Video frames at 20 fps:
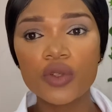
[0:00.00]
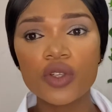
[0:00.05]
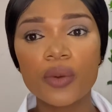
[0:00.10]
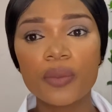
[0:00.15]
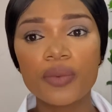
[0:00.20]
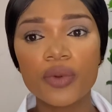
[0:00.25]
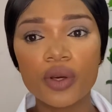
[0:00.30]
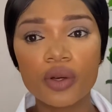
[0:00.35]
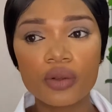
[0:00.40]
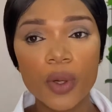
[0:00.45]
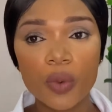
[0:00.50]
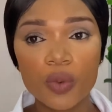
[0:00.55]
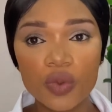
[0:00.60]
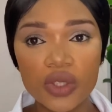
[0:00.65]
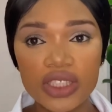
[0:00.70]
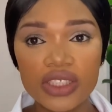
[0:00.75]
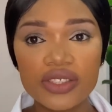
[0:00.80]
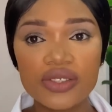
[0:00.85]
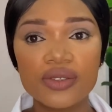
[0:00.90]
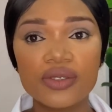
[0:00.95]
up your
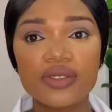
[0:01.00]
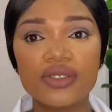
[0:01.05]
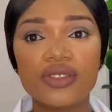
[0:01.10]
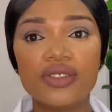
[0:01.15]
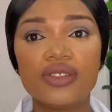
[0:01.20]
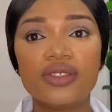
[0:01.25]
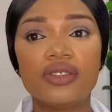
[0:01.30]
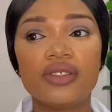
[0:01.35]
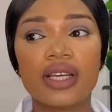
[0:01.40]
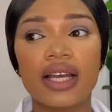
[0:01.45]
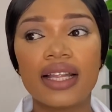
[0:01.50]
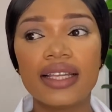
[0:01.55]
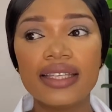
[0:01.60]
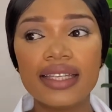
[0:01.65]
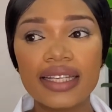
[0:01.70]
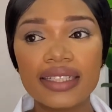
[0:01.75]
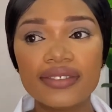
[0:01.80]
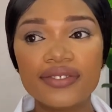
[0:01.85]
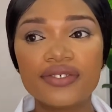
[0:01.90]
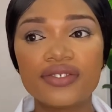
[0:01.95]
windows and
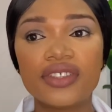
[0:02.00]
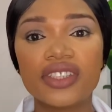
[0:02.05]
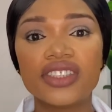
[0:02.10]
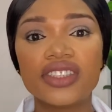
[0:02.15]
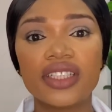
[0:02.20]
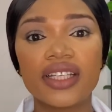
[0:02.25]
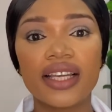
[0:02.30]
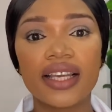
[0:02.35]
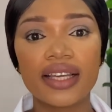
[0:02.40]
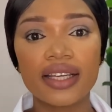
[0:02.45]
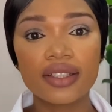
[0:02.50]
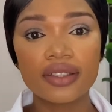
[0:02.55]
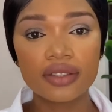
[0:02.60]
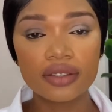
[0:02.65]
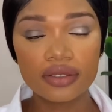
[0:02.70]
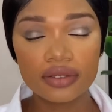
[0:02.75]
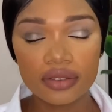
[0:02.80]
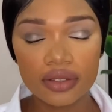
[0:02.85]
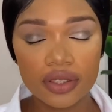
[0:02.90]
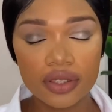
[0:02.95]
let fresh air
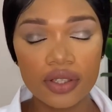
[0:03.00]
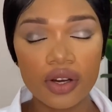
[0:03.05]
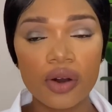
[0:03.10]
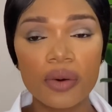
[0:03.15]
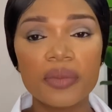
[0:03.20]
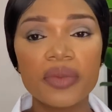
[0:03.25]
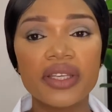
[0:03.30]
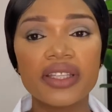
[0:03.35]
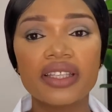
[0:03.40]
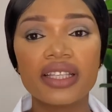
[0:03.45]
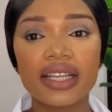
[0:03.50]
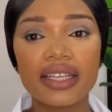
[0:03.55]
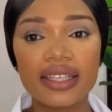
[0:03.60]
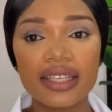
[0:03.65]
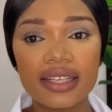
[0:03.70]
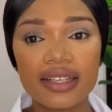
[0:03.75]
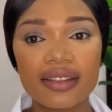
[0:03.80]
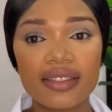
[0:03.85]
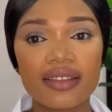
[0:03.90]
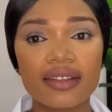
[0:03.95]
come in, and
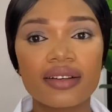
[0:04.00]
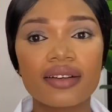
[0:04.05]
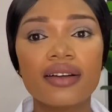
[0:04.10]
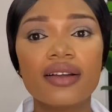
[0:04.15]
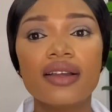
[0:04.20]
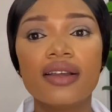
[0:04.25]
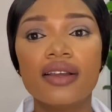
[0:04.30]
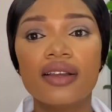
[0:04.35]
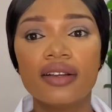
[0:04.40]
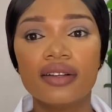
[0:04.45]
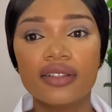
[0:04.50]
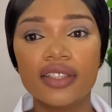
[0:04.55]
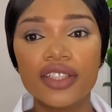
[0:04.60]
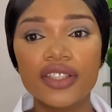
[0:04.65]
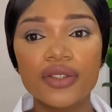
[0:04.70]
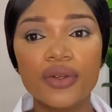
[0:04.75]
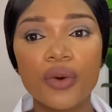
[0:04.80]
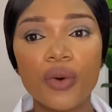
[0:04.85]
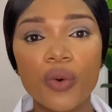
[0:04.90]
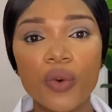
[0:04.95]
let the, you
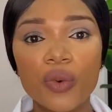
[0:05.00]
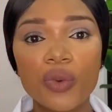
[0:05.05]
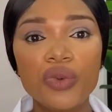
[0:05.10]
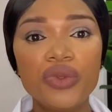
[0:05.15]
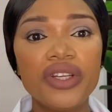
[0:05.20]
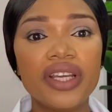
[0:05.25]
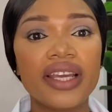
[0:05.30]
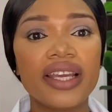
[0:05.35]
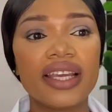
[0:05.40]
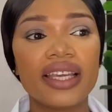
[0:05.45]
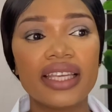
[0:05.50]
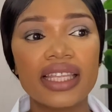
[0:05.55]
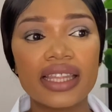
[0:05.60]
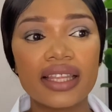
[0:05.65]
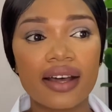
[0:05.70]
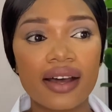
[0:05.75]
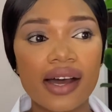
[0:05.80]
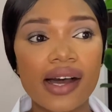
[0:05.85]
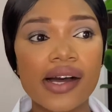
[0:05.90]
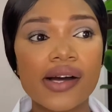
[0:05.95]
know, old air in
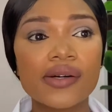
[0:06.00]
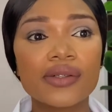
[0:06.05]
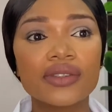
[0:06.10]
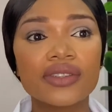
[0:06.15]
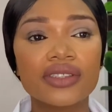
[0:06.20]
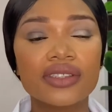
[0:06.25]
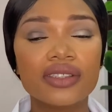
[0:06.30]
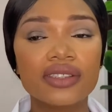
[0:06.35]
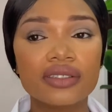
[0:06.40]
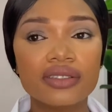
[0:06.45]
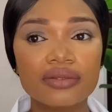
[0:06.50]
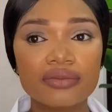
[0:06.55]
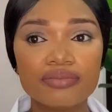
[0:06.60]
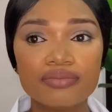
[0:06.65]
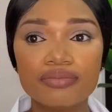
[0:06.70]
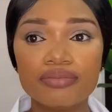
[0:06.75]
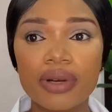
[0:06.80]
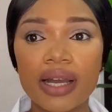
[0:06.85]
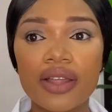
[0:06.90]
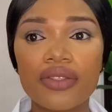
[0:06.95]
the house, the
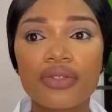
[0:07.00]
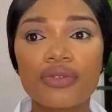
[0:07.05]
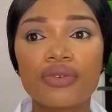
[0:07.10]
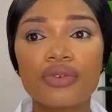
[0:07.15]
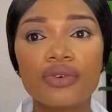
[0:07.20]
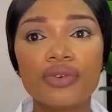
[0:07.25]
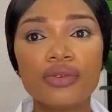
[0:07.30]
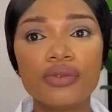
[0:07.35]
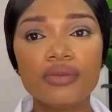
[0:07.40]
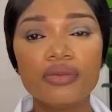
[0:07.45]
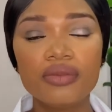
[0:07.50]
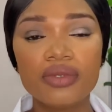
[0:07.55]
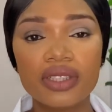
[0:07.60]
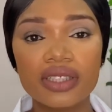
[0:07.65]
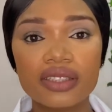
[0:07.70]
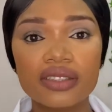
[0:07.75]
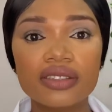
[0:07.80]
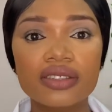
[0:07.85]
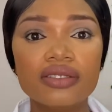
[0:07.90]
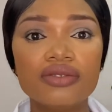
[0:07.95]
bathroom,
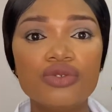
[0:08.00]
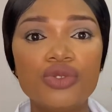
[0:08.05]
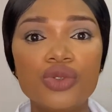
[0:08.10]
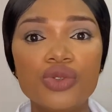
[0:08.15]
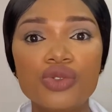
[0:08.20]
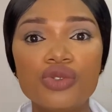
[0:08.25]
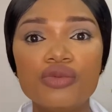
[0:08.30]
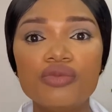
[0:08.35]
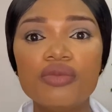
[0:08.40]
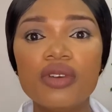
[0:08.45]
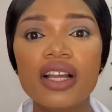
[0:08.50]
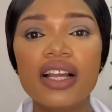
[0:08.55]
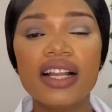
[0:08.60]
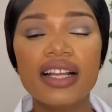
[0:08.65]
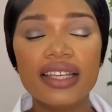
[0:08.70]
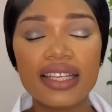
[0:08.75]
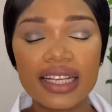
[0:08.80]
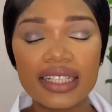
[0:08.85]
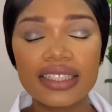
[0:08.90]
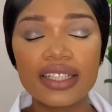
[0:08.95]
the room,
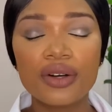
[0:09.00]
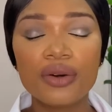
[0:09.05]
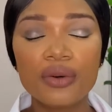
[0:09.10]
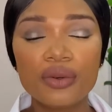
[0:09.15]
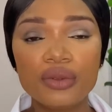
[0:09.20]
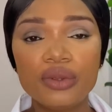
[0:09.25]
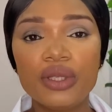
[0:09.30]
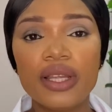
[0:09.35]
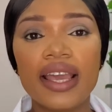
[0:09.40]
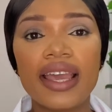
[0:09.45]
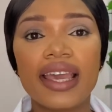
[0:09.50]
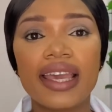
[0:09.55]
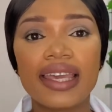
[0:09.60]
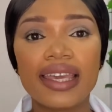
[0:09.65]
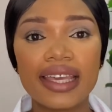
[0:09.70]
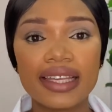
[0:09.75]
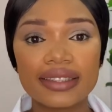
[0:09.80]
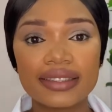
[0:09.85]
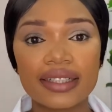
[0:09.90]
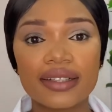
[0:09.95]
let the old air
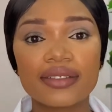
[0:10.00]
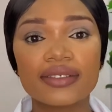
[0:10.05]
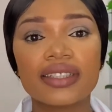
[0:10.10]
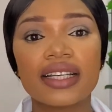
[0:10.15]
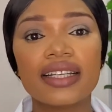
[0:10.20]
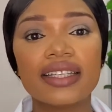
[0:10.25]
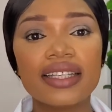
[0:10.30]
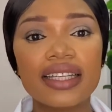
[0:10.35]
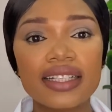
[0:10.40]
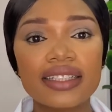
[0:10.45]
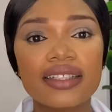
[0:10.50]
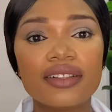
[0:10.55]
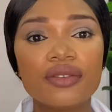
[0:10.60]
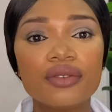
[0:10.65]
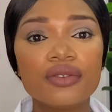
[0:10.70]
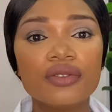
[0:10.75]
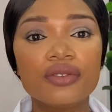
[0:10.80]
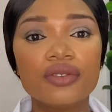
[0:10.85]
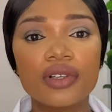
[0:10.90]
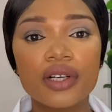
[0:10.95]
get out and let
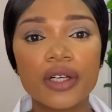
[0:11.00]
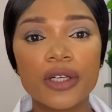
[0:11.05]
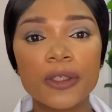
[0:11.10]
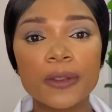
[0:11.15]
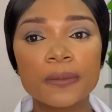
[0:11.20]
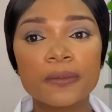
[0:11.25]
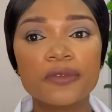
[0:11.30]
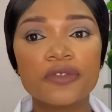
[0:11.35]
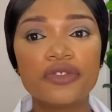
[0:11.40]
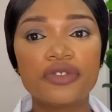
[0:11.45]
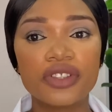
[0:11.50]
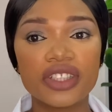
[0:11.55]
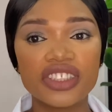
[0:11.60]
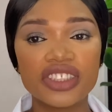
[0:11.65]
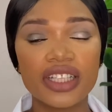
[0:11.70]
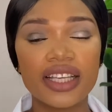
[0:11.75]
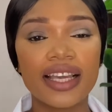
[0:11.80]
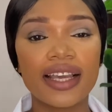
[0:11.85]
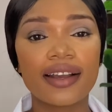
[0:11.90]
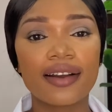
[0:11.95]
the fresh
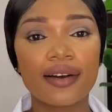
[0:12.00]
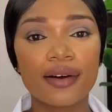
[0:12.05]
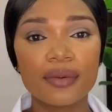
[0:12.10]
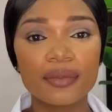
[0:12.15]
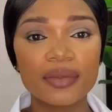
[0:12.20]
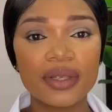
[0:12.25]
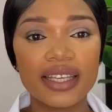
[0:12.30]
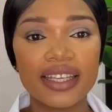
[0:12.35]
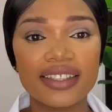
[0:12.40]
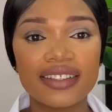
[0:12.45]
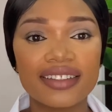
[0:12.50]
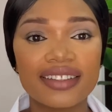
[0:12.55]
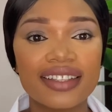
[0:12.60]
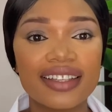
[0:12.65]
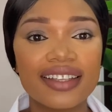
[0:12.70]
air come in.